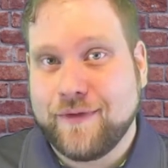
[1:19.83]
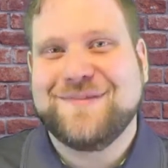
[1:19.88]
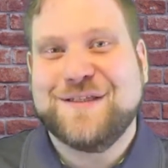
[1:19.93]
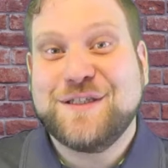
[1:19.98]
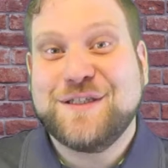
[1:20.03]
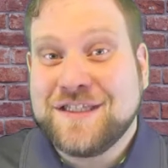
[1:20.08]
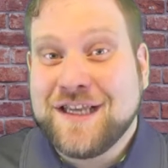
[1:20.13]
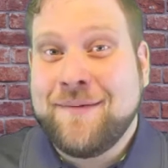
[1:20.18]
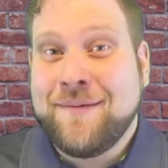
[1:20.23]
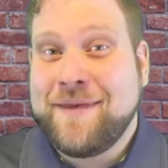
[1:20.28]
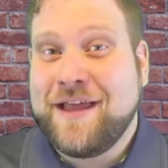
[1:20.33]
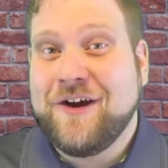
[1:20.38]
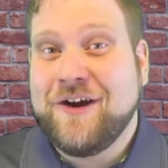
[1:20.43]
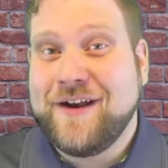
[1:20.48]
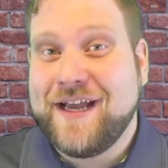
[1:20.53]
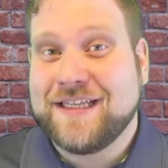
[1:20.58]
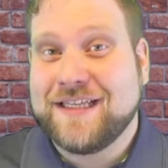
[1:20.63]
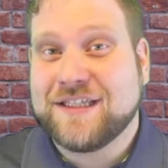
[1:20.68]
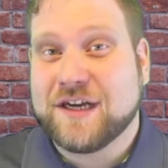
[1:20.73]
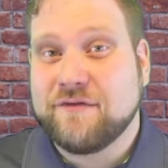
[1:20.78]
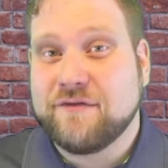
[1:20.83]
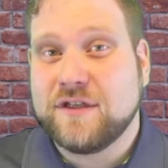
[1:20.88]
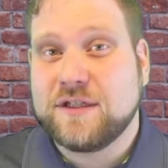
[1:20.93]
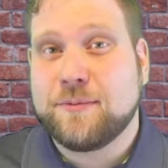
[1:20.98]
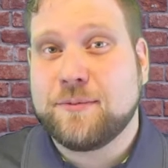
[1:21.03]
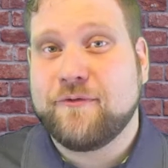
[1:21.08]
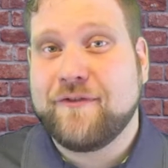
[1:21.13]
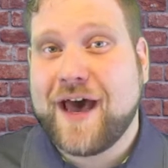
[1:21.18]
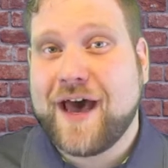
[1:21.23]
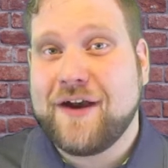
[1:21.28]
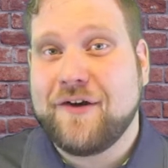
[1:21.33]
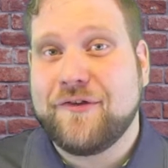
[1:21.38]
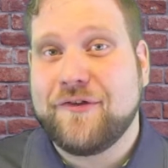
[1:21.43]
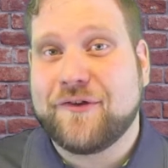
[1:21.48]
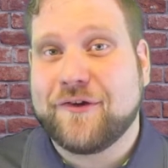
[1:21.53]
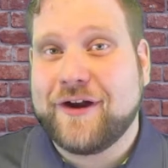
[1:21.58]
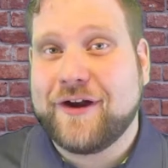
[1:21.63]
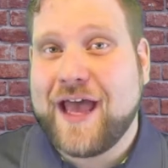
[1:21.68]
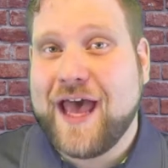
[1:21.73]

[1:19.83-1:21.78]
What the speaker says: Some internet service providers are going